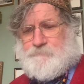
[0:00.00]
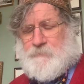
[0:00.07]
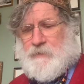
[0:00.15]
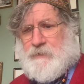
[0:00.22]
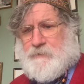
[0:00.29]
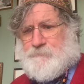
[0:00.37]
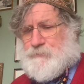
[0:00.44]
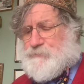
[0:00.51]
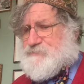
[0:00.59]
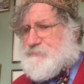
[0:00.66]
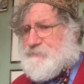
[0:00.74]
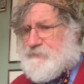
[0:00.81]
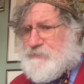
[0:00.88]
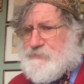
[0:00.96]
Of course,
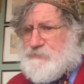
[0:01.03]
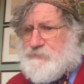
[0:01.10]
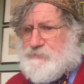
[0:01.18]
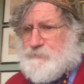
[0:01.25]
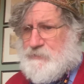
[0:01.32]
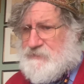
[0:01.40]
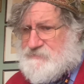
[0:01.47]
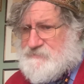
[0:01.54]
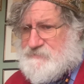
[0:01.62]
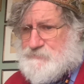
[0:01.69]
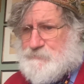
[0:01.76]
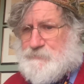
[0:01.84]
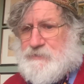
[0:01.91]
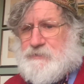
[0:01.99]
in the US, it's
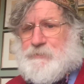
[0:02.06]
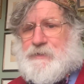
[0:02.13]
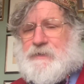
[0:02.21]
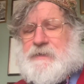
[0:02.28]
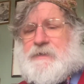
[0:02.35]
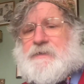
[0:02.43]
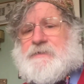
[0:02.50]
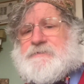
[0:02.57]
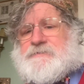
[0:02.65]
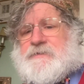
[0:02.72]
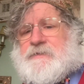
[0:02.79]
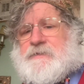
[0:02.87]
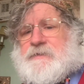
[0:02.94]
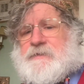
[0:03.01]
already been aired.
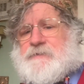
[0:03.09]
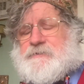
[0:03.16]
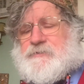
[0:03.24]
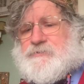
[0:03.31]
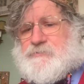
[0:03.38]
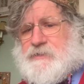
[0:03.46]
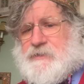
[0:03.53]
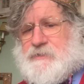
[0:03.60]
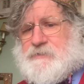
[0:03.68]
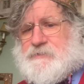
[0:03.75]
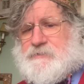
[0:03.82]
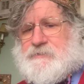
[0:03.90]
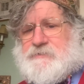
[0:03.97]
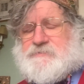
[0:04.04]
In the
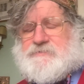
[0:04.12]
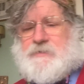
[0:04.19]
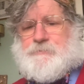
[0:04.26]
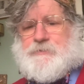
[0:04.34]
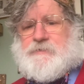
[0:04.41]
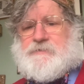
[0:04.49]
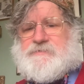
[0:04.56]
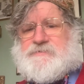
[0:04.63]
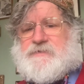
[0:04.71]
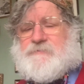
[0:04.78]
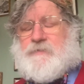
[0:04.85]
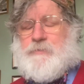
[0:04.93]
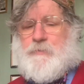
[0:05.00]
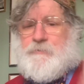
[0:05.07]
UK, it's happening this
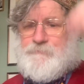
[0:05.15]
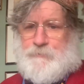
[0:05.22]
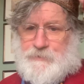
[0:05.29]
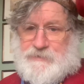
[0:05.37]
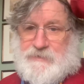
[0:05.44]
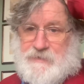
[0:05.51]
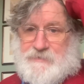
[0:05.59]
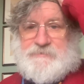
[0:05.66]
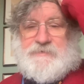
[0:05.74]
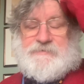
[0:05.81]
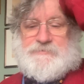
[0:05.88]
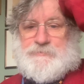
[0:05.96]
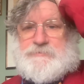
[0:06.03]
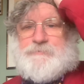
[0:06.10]
evening. But we've already had a
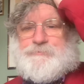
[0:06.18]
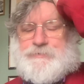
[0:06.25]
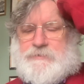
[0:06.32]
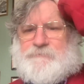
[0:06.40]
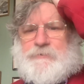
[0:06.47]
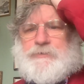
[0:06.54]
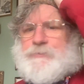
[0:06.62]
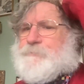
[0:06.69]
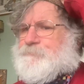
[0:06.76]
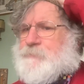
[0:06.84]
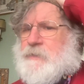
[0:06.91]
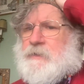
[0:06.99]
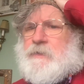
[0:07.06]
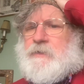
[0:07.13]
sort of preview
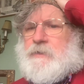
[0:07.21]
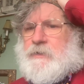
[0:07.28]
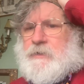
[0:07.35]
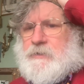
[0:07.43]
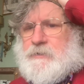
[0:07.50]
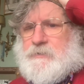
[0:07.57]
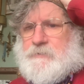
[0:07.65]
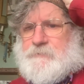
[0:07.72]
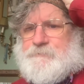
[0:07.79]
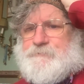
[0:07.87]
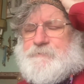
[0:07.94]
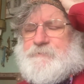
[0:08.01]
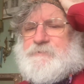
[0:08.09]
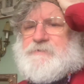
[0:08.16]

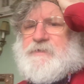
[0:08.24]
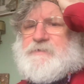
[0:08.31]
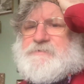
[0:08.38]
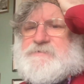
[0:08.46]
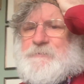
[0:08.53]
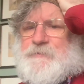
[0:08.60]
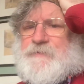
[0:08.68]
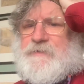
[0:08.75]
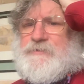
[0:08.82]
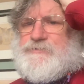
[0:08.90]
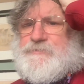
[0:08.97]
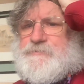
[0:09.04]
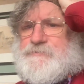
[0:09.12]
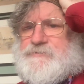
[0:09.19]
of some of the
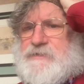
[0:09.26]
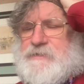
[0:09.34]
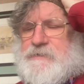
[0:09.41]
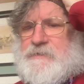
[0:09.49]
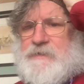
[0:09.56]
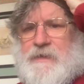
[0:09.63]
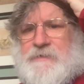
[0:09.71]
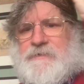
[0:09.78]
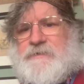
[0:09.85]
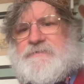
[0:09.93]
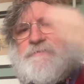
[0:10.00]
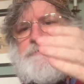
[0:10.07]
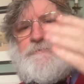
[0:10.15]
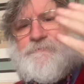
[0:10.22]
issues here, and they
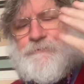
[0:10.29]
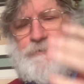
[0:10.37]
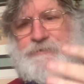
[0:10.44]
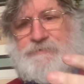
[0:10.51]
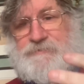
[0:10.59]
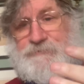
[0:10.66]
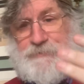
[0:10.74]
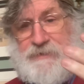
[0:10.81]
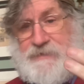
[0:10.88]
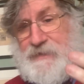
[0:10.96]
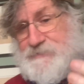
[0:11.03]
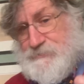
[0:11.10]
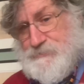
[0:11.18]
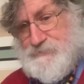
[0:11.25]
seem to fall into three
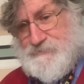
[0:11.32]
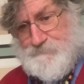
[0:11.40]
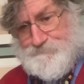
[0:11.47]
categories.